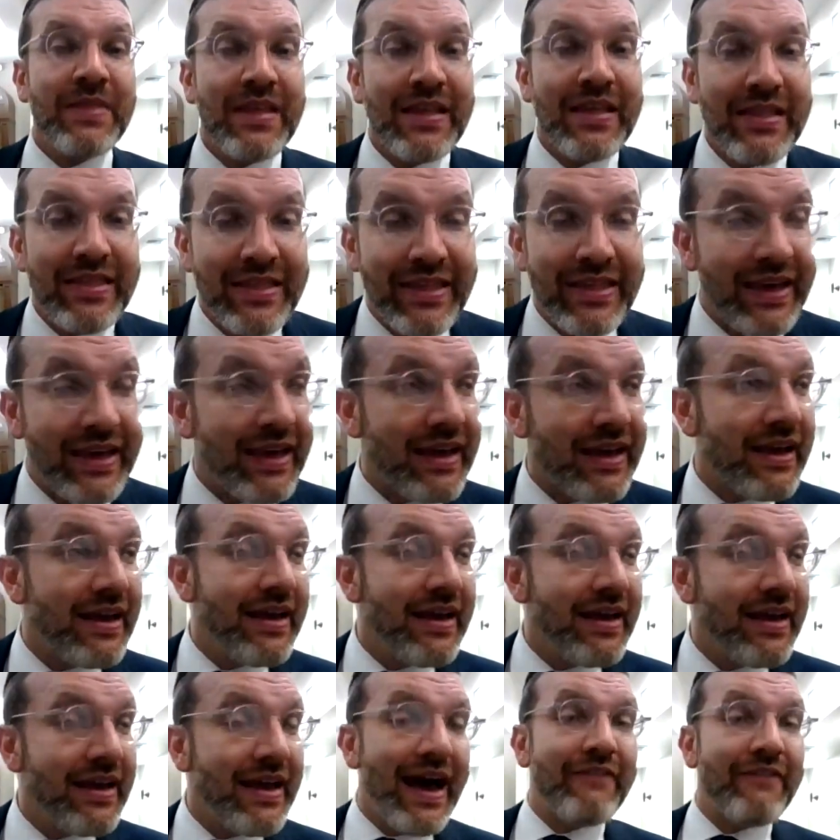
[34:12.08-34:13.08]
The
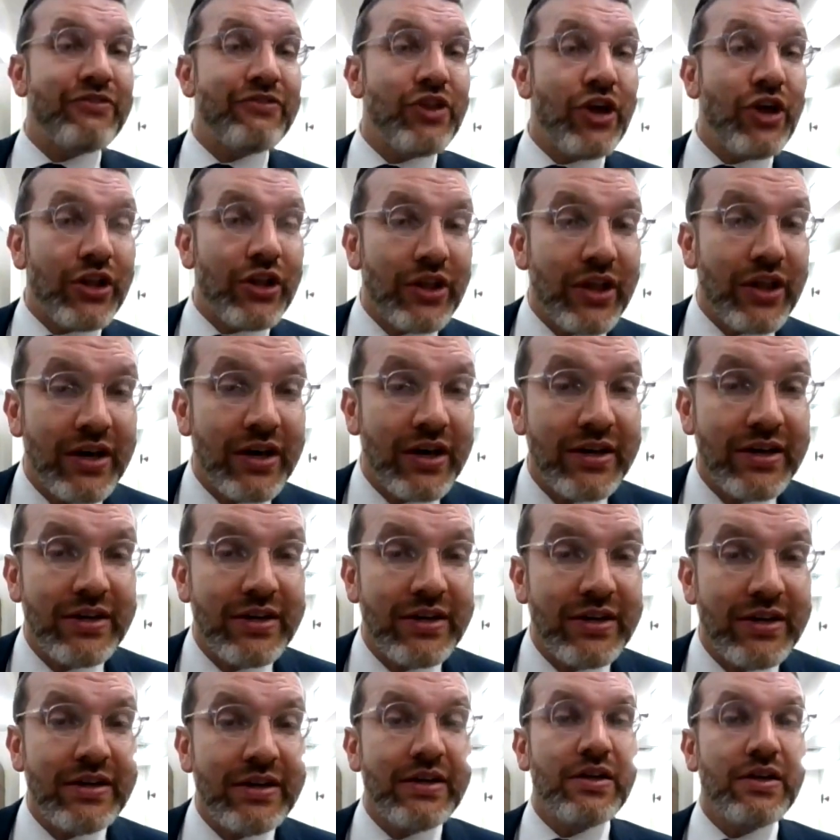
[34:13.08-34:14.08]
Havdalah,
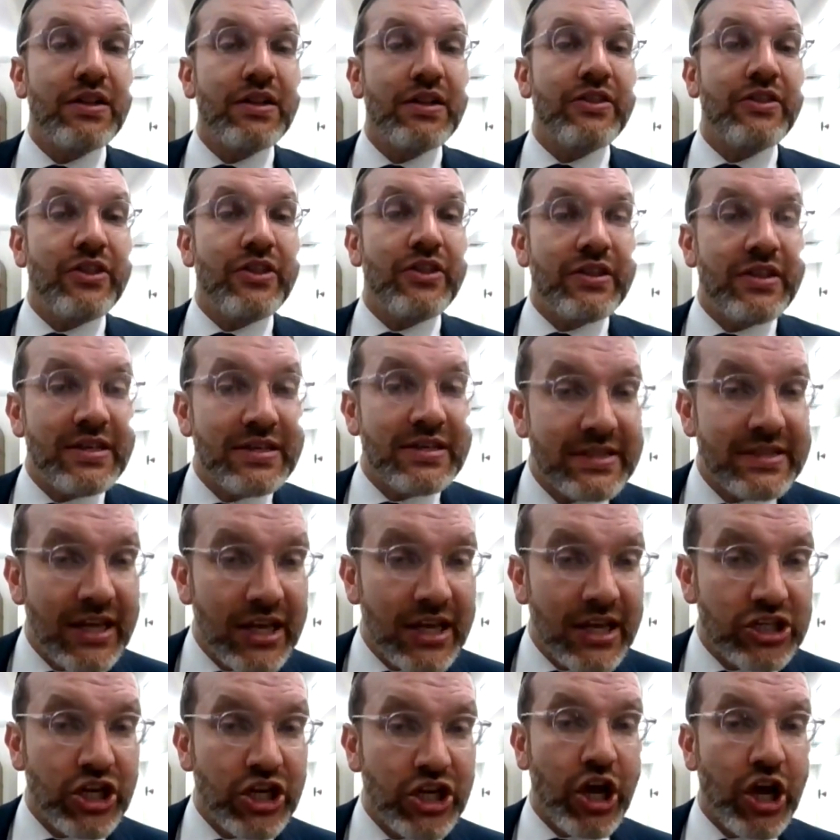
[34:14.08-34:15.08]
the
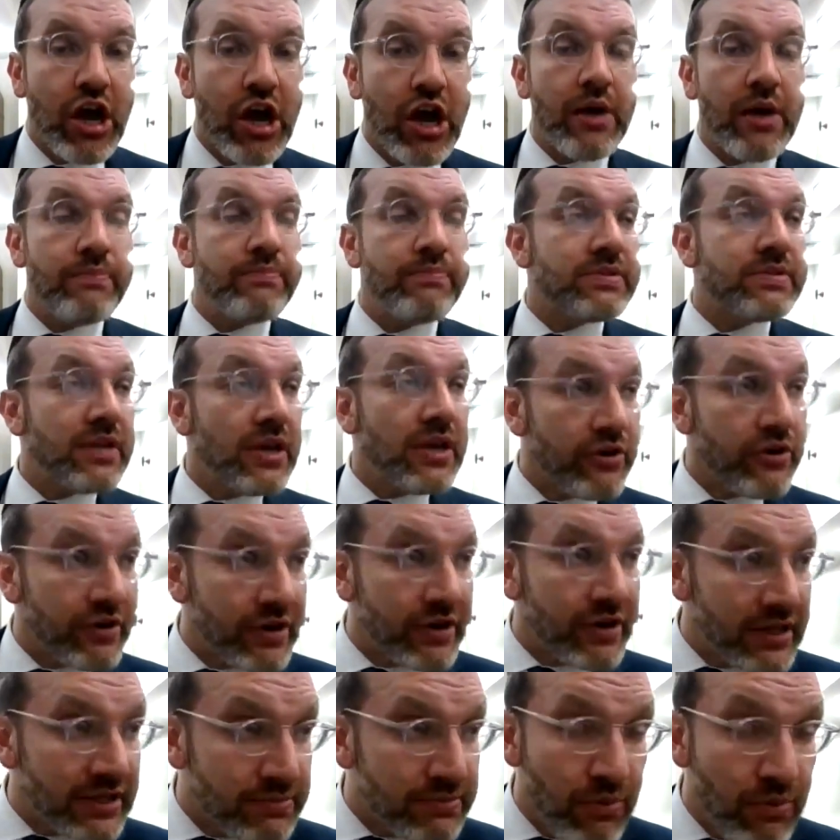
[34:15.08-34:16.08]
distinction comes or
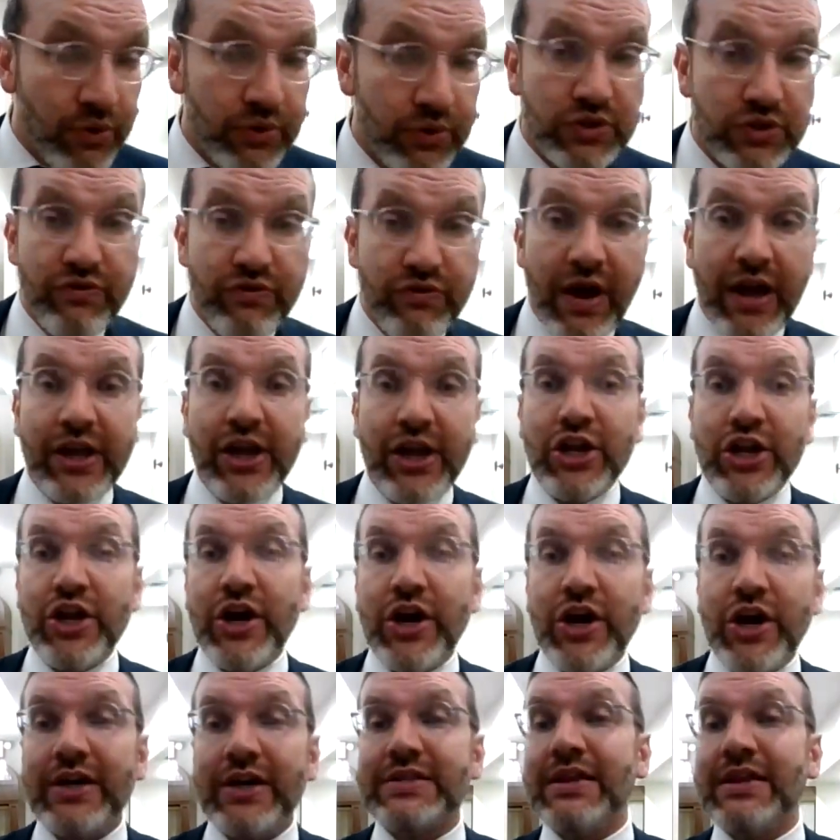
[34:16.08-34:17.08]
is most
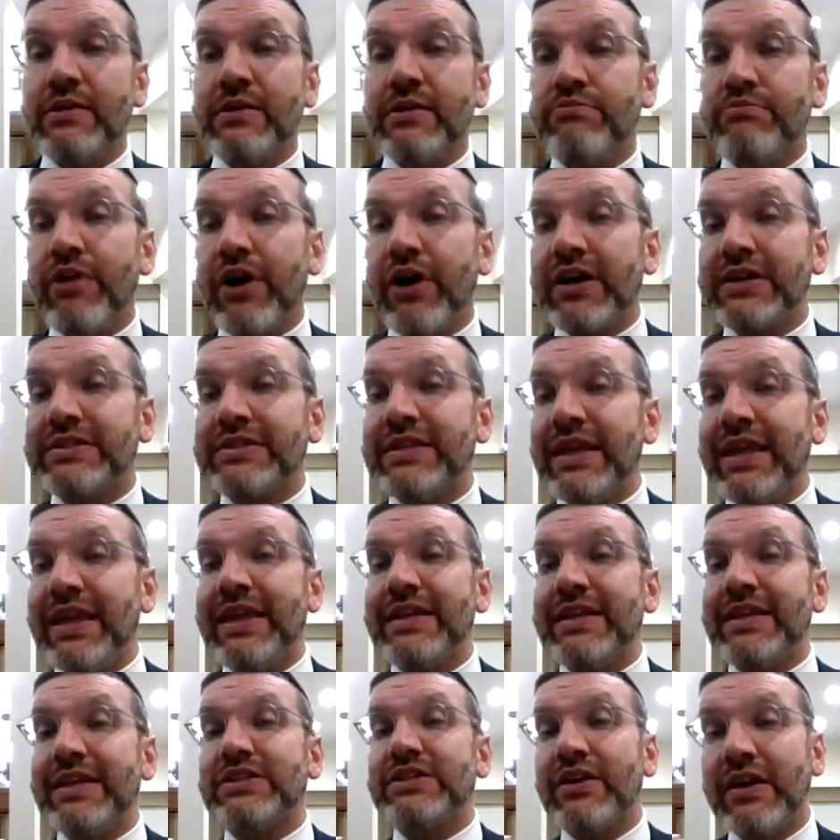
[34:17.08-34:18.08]
recognized in the brachas that
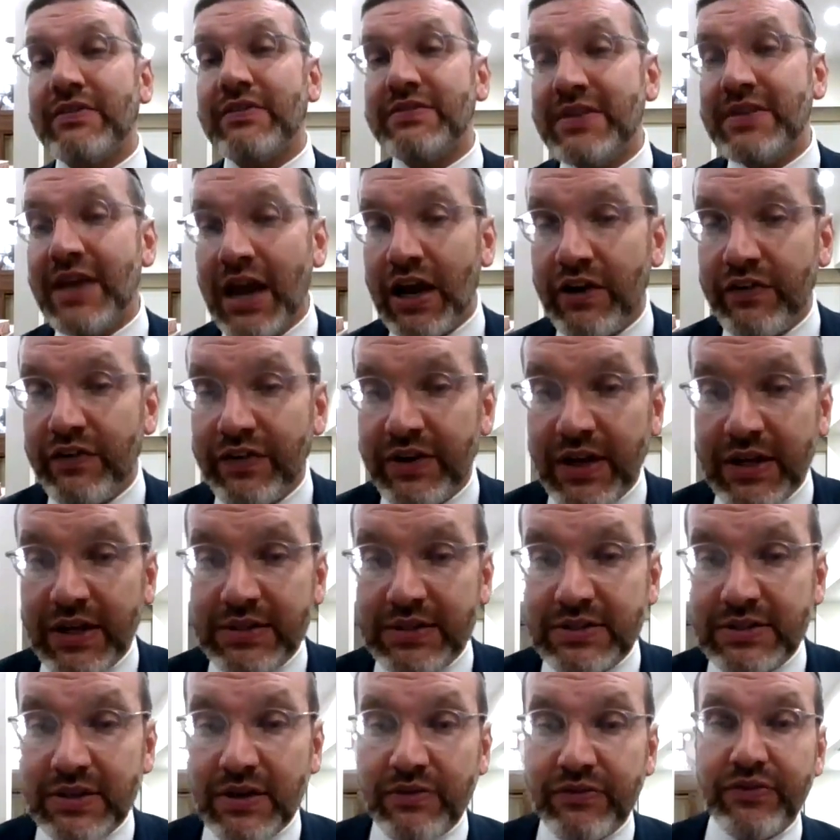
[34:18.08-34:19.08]
Yitzchak gives Yaakov and
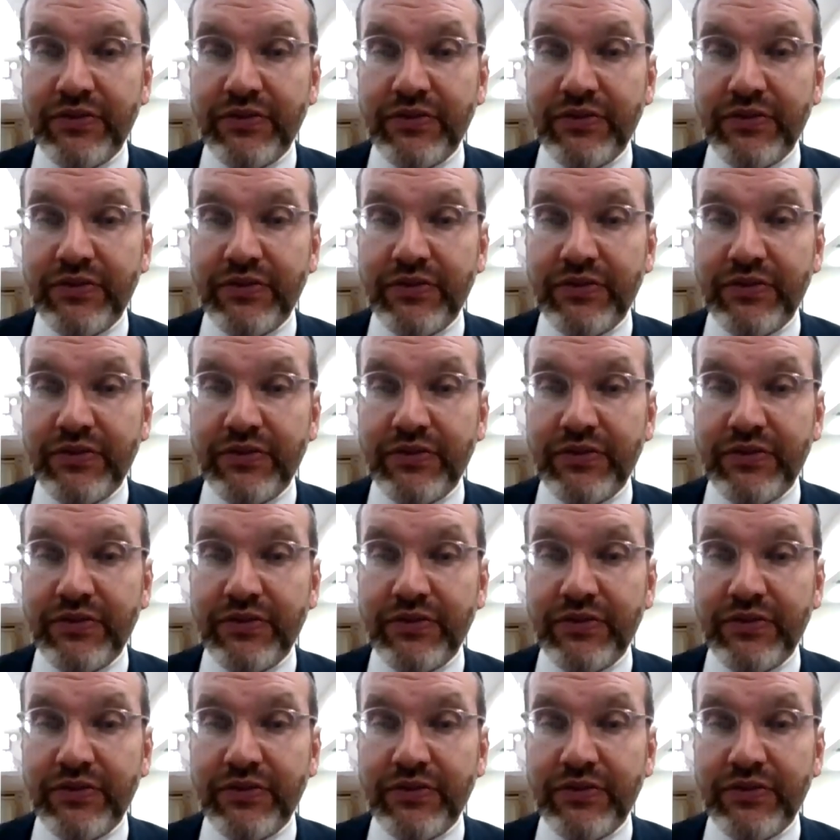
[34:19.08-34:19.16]
Esav.